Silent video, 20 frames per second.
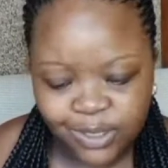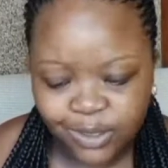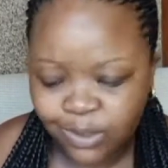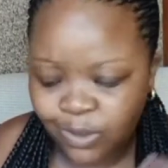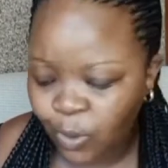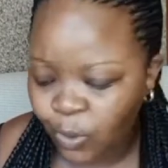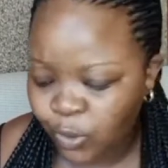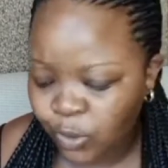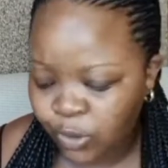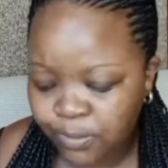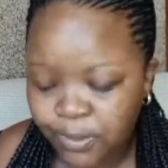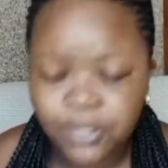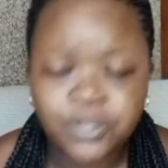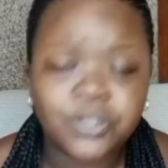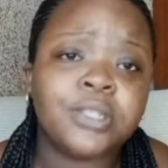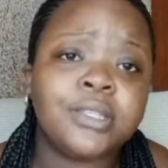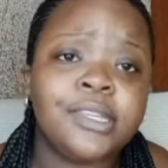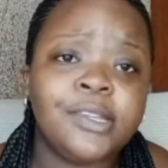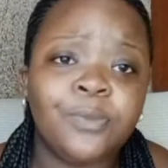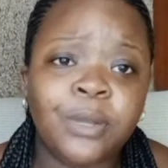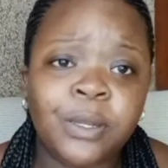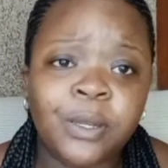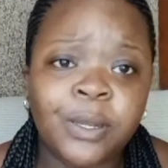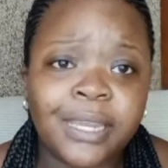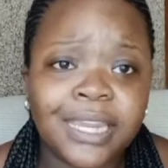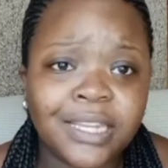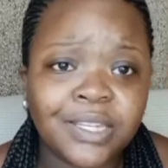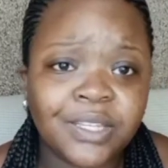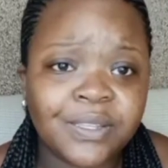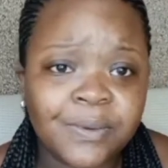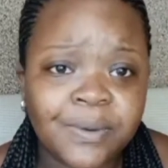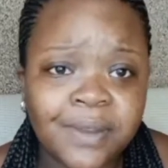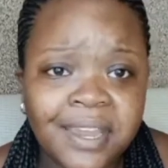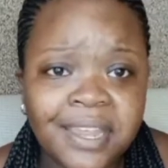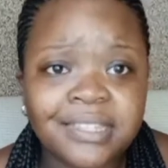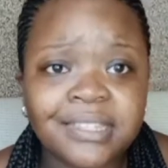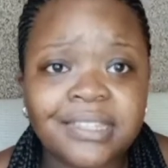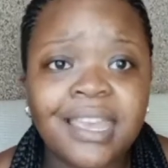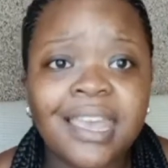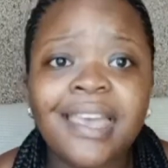you can also purchase it when you get to
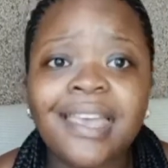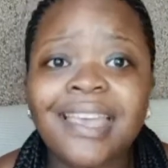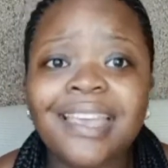race,